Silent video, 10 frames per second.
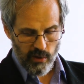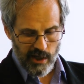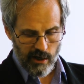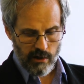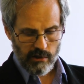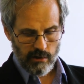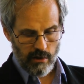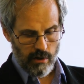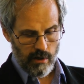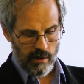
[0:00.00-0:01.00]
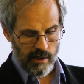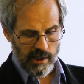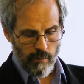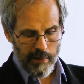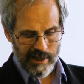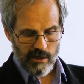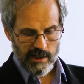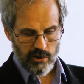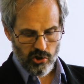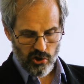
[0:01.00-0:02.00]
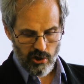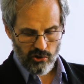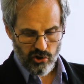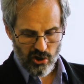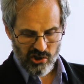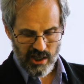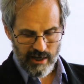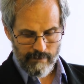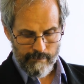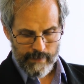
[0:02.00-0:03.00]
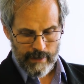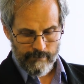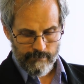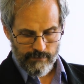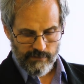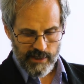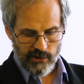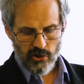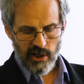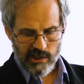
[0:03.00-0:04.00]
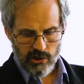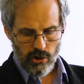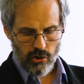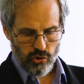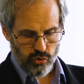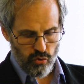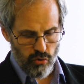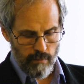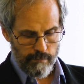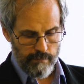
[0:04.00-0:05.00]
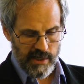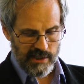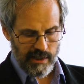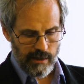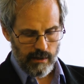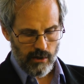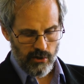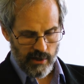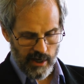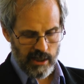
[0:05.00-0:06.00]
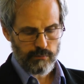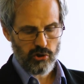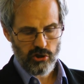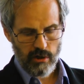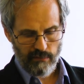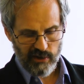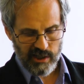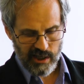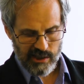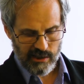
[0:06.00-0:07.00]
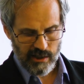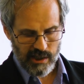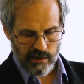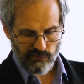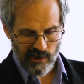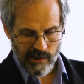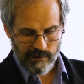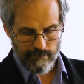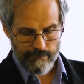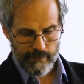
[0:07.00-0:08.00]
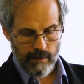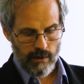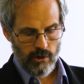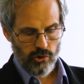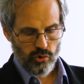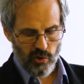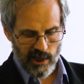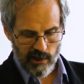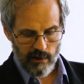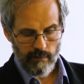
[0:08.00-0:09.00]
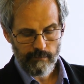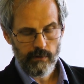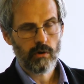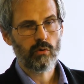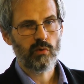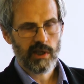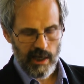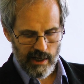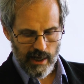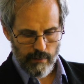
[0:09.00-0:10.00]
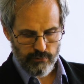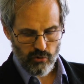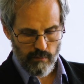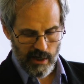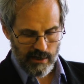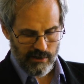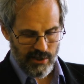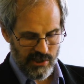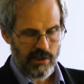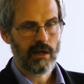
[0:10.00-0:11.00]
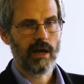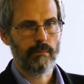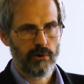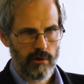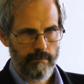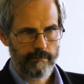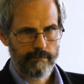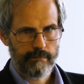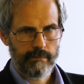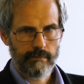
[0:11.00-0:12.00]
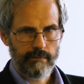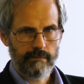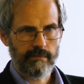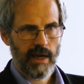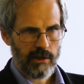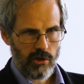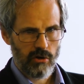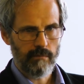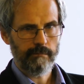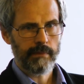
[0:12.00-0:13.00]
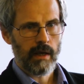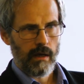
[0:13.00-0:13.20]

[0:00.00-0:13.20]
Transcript: We heard in the panel discussion on Thursday that the next year or two may see an explosion of interest in this field. Together, we can help to make this happen. Thank you.